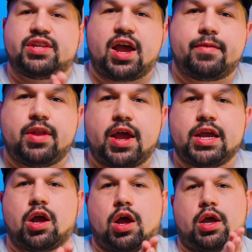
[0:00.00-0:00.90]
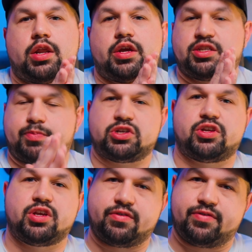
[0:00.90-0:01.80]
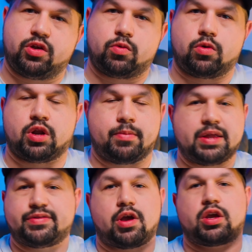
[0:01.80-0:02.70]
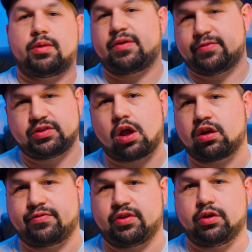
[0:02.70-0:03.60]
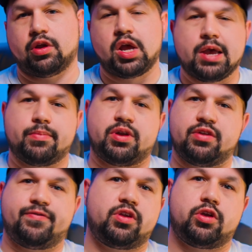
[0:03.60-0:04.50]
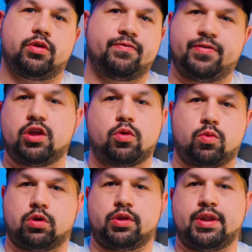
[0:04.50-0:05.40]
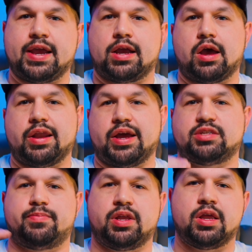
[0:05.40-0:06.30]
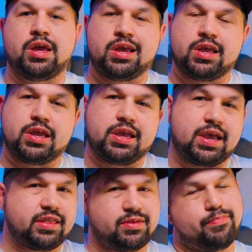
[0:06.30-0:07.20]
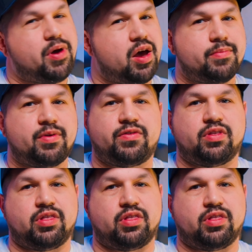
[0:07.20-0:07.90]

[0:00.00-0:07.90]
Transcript: time, Nikon, especially in the video world, I'm not talking about photography here, but in the video world, Nikon has been at the bottom of the